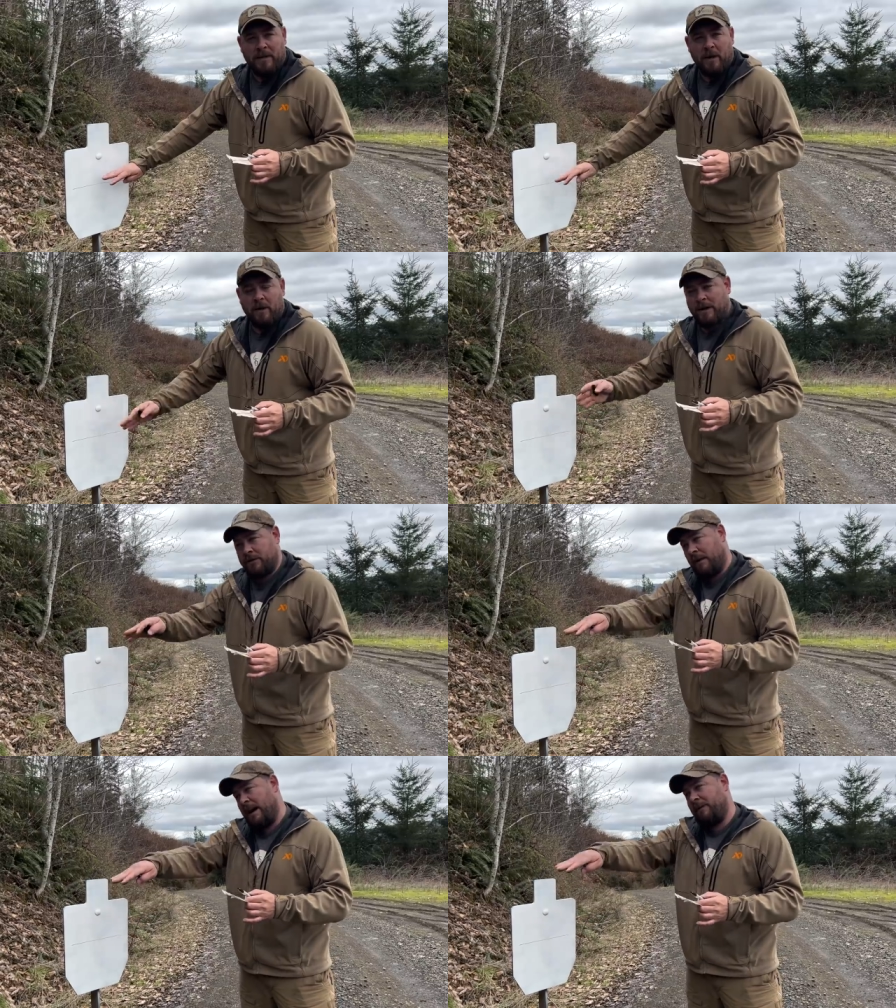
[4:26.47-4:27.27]
target,
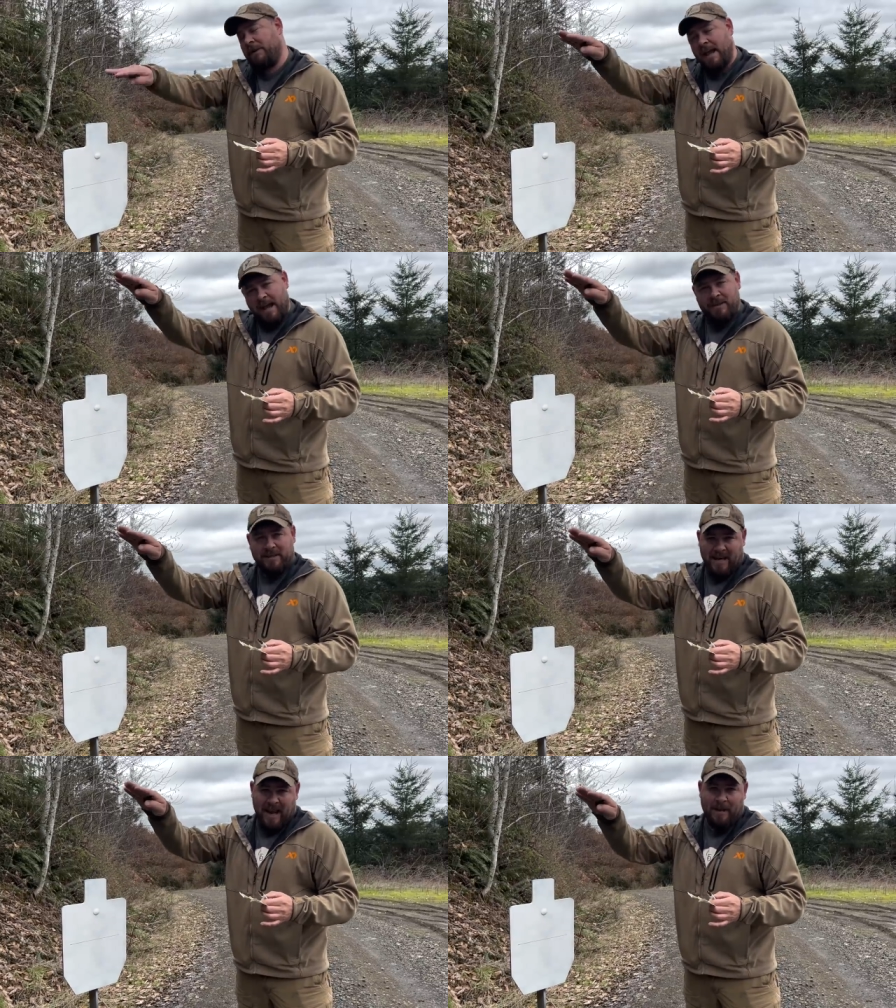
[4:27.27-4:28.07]
so I have to
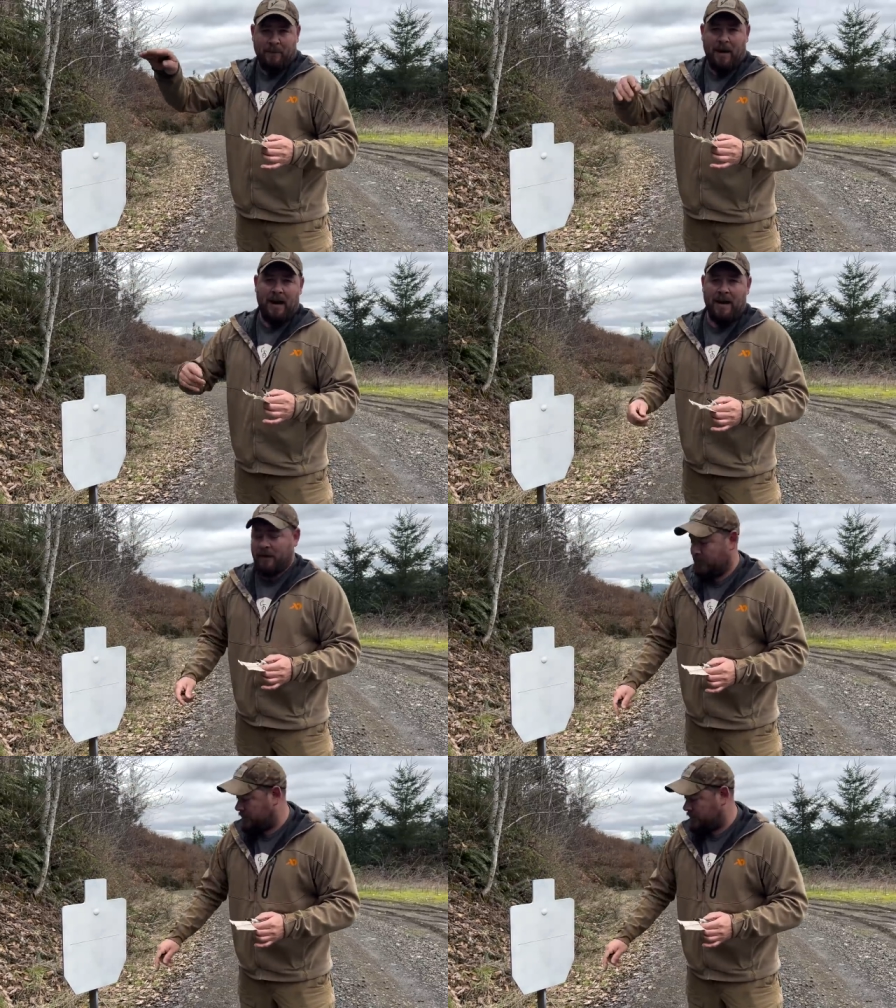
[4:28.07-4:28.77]
actually aim higher.